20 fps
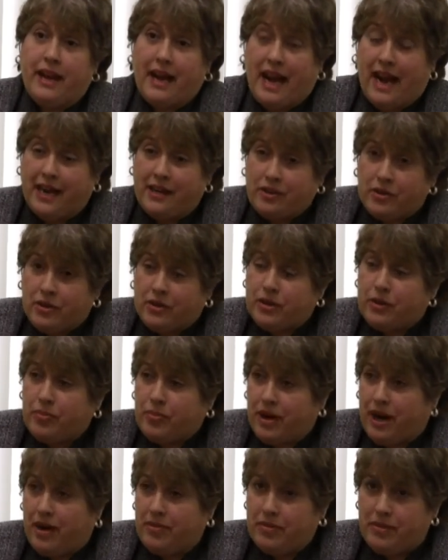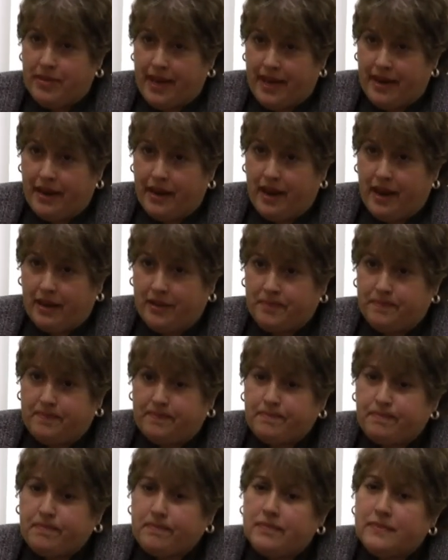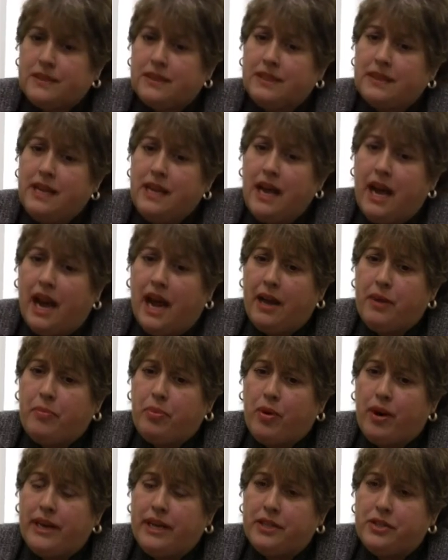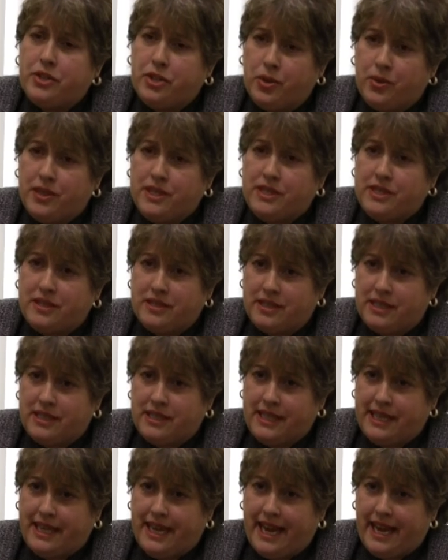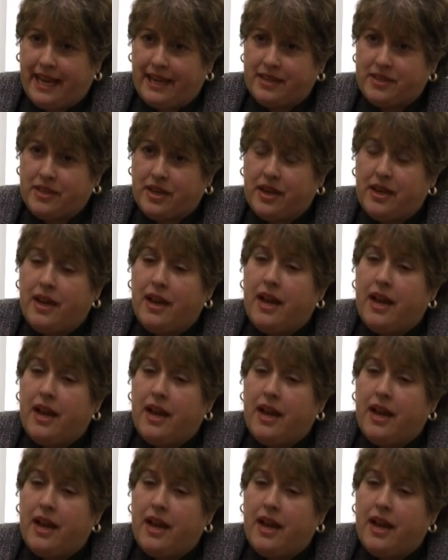I took the problem head on. I appointed 2 assistant DAs.